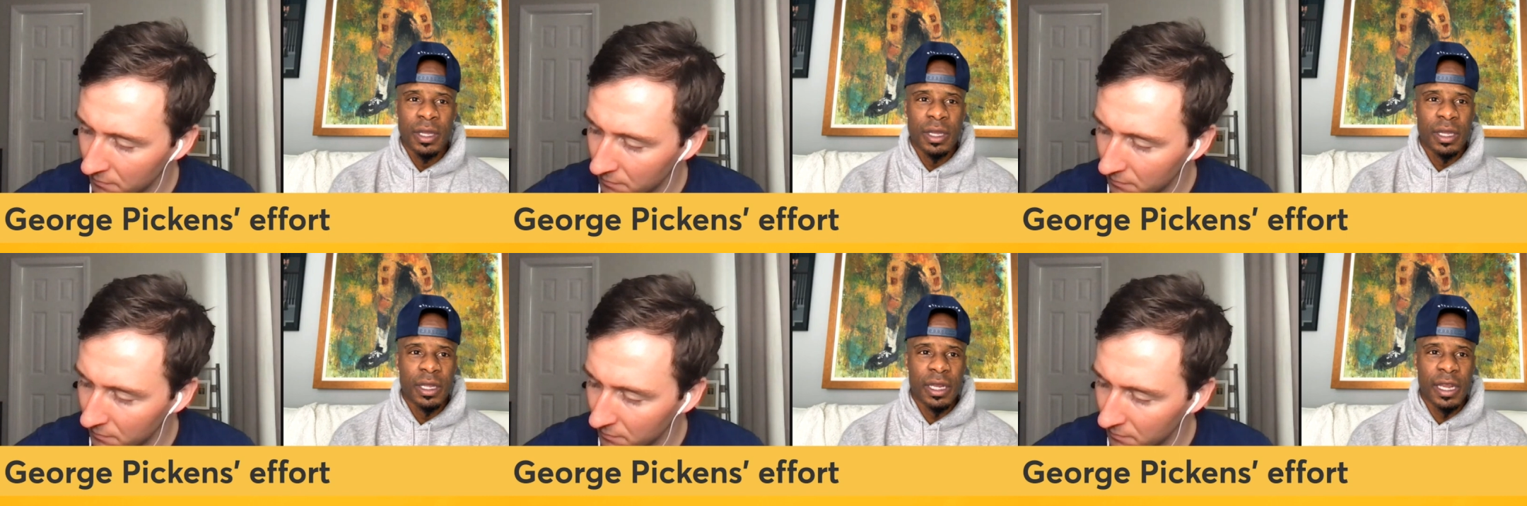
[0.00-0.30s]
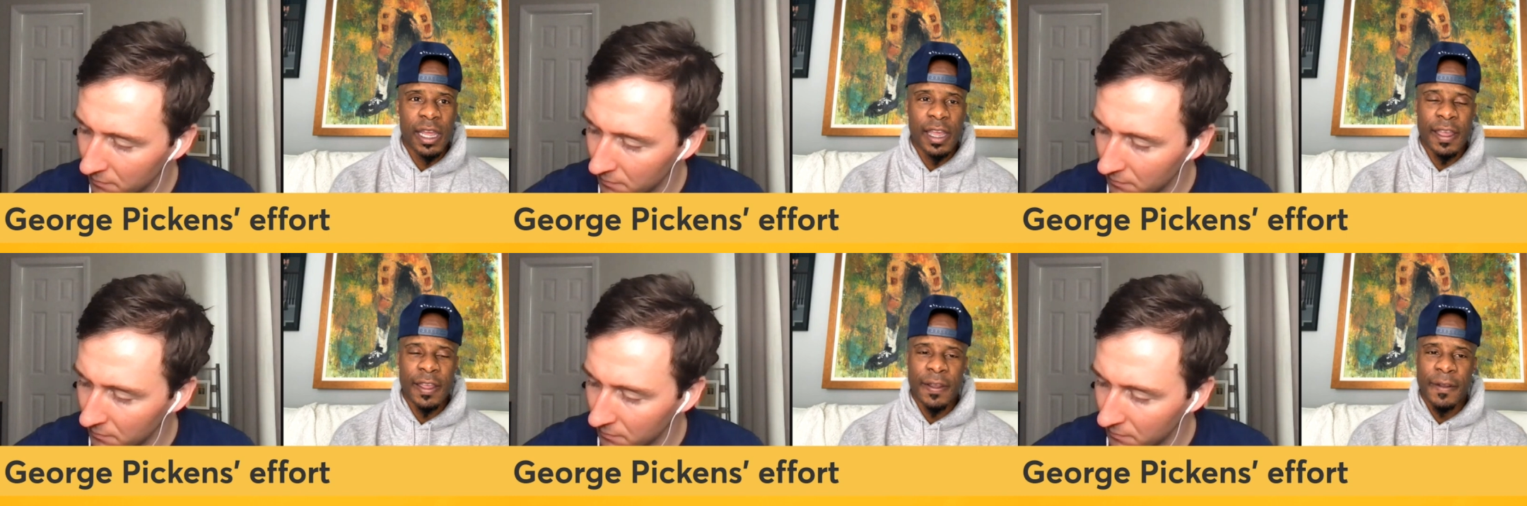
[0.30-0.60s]

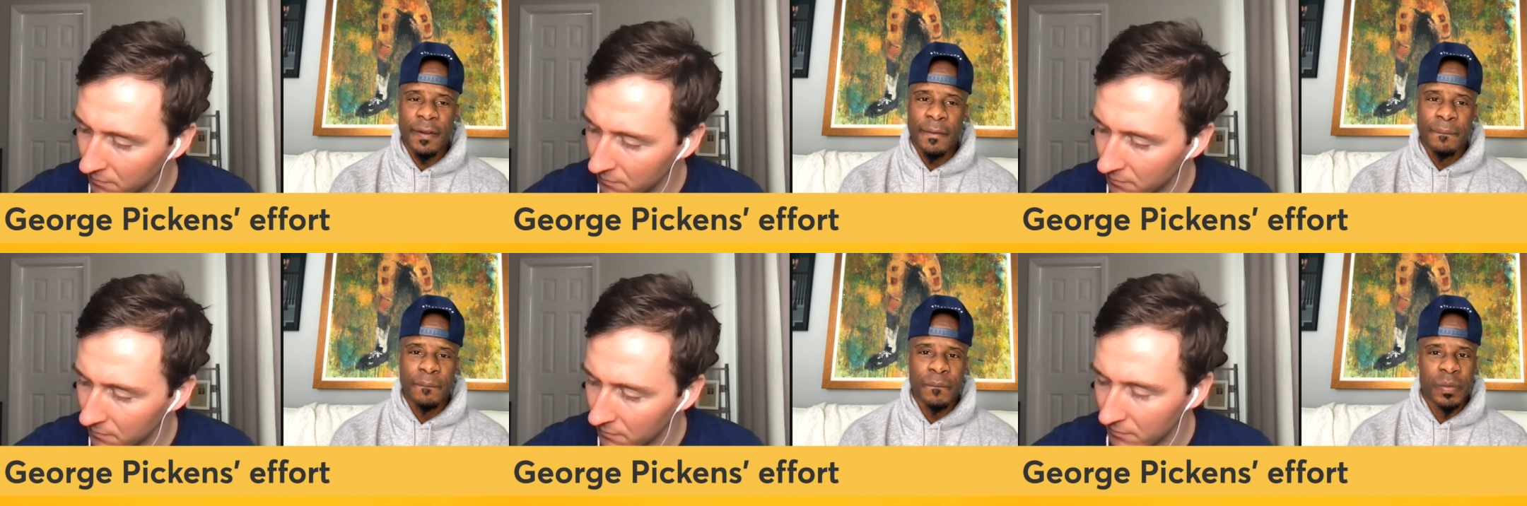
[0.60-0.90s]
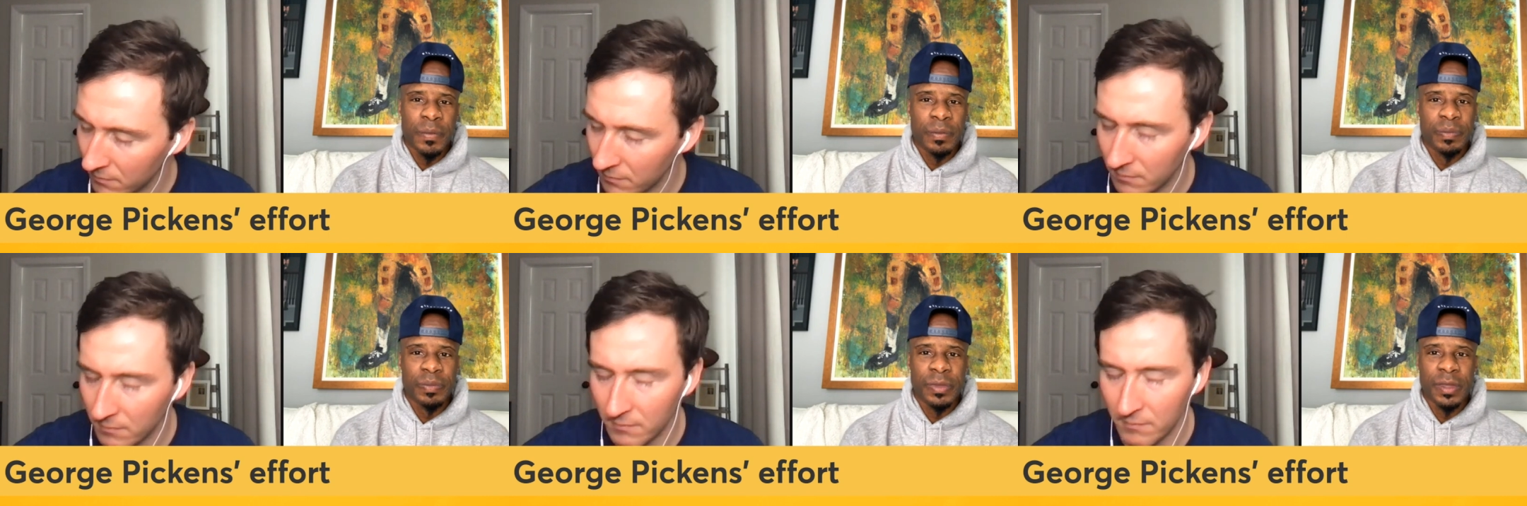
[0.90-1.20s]
Speaker 1: Like
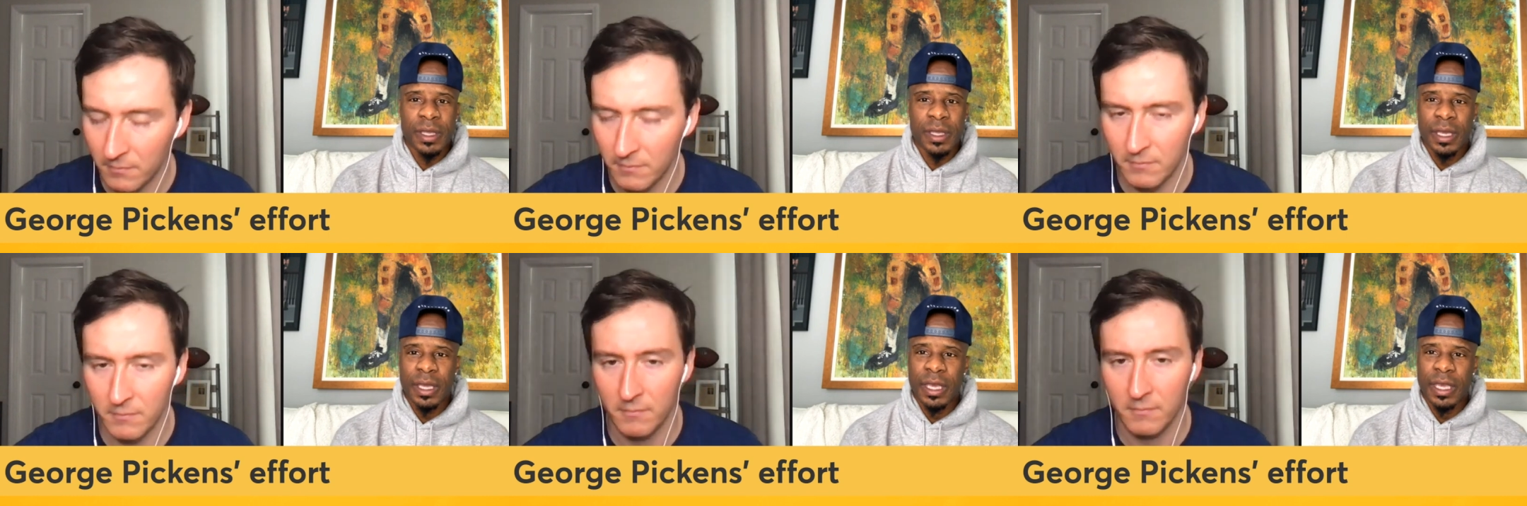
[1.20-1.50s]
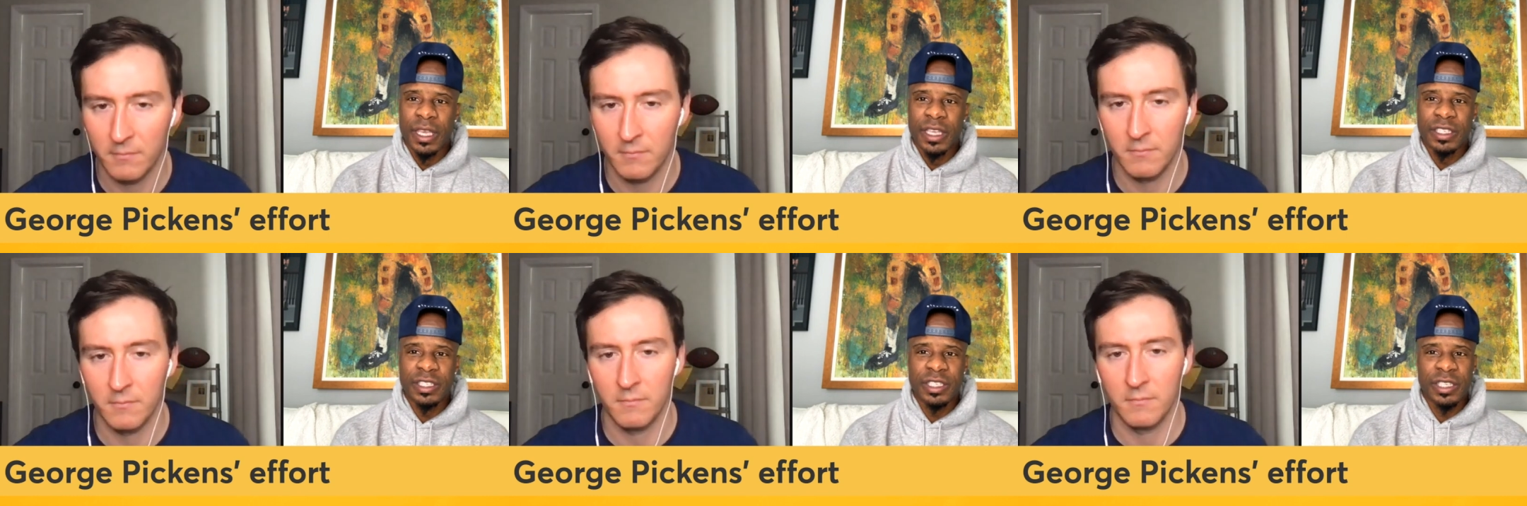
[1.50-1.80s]

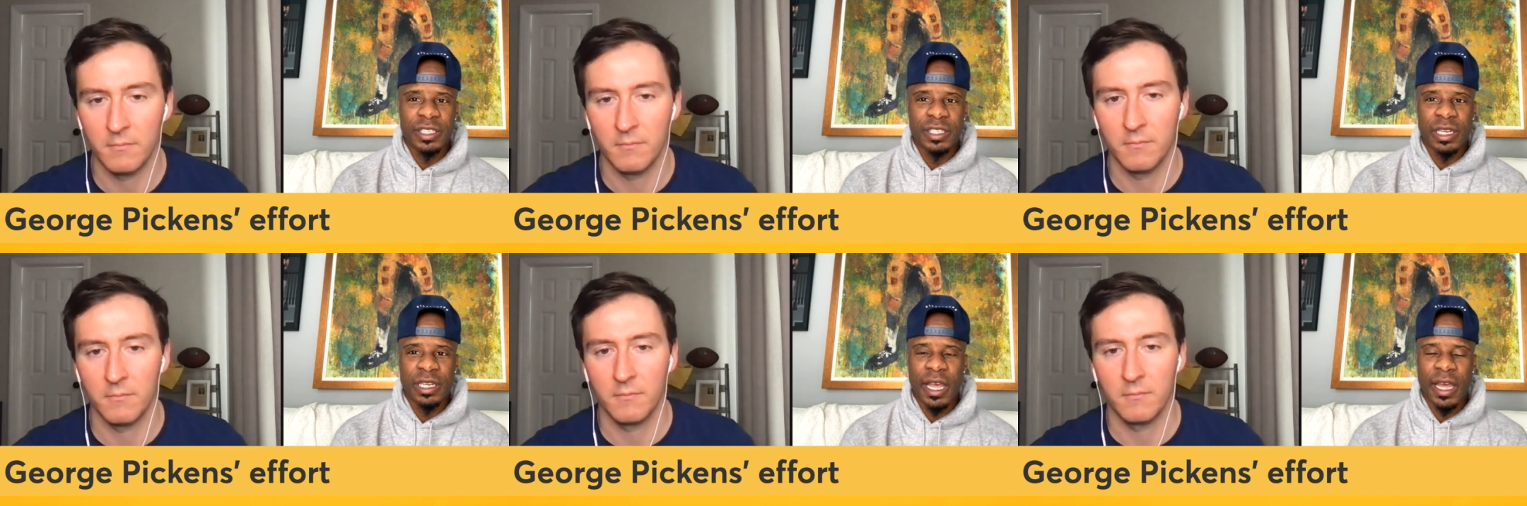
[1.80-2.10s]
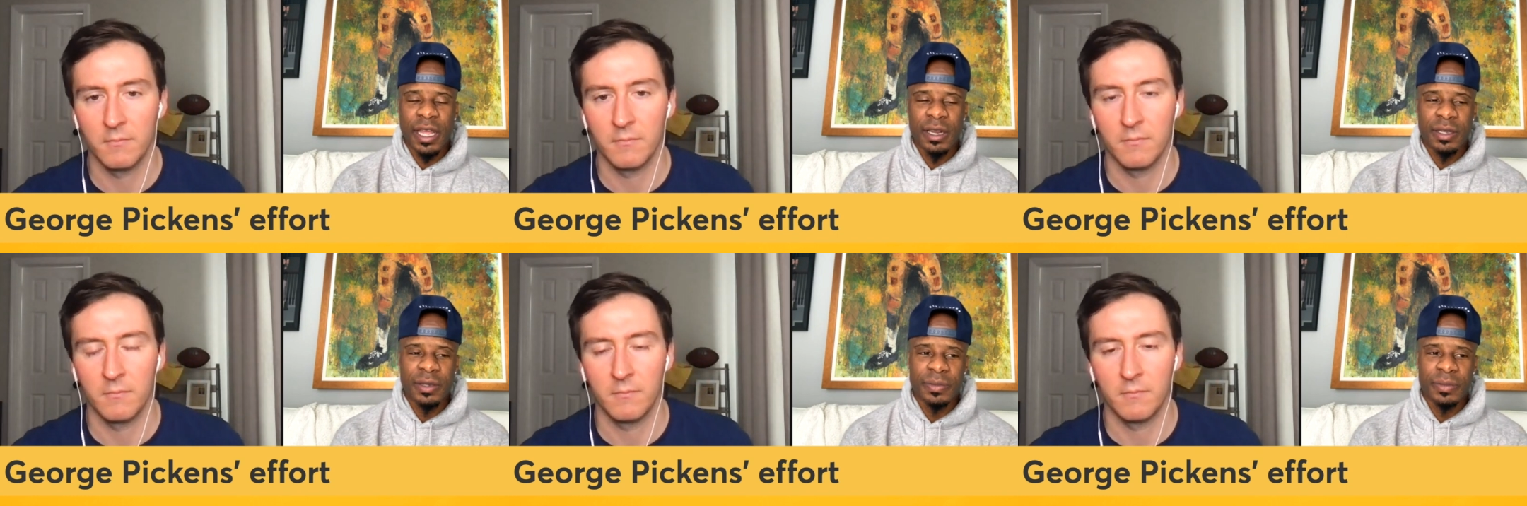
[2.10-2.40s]
it's just a
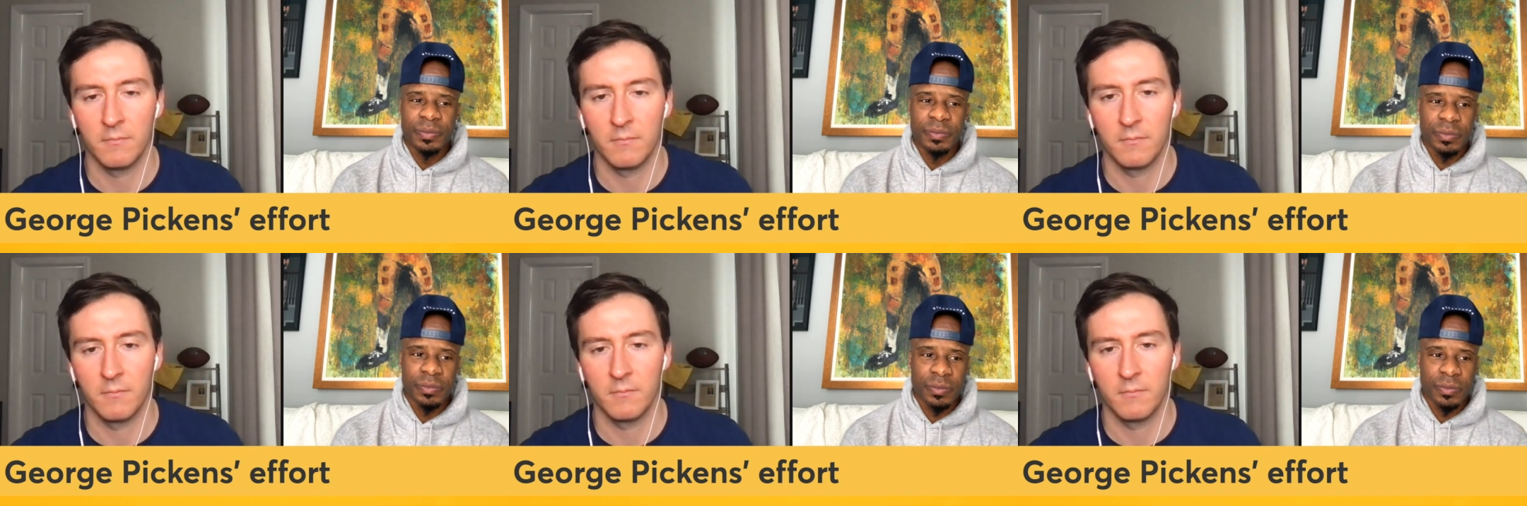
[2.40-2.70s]
lot of